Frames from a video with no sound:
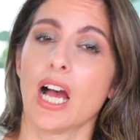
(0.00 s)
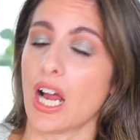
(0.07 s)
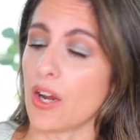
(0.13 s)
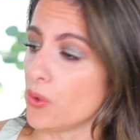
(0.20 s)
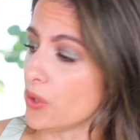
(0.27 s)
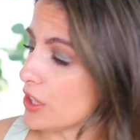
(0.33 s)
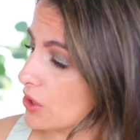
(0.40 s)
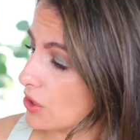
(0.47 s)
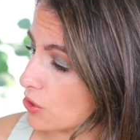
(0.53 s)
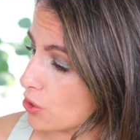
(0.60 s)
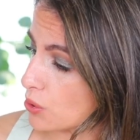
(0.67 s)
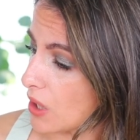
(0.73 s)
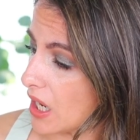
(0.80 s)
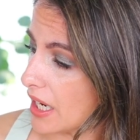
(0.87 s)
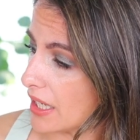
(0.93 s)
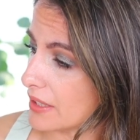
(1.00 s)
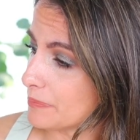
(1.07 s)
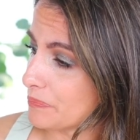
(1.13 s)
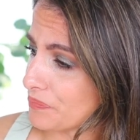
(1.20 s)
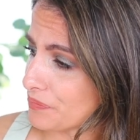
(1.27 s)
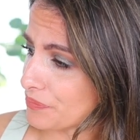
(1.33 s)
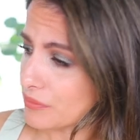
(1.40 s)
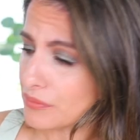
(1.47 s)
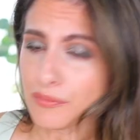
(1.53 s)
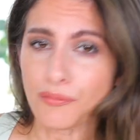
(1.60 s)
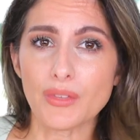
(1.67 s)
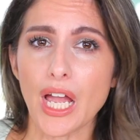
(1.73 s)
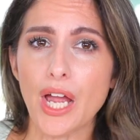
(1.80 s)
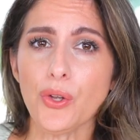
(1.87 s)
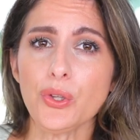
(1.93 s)
I only tried,
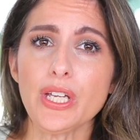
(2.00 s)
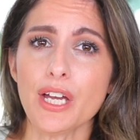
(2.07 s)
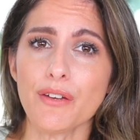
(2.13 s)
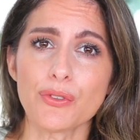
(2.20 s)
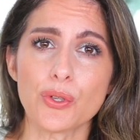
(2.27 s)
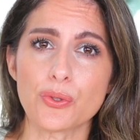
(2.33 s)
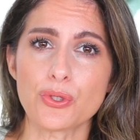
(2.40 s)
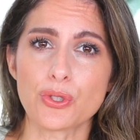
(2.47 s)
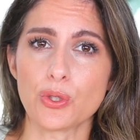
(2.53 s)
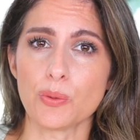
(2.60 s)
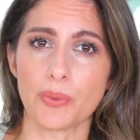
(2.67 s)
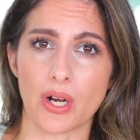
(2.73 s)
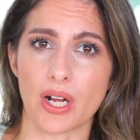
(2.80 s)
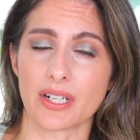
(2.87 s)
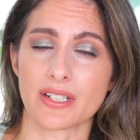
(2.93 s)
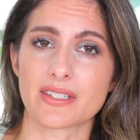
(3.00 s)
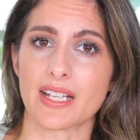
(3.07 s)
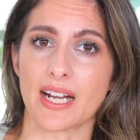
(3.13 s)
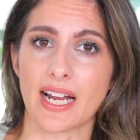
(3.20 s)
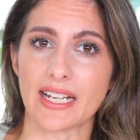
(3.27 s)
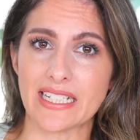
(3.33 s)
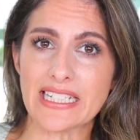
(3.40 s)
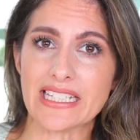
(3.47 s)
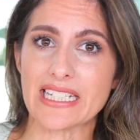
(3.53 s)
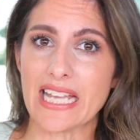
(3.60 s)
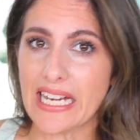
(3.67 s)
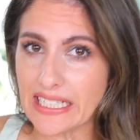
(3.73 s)
I only have those two products that I can say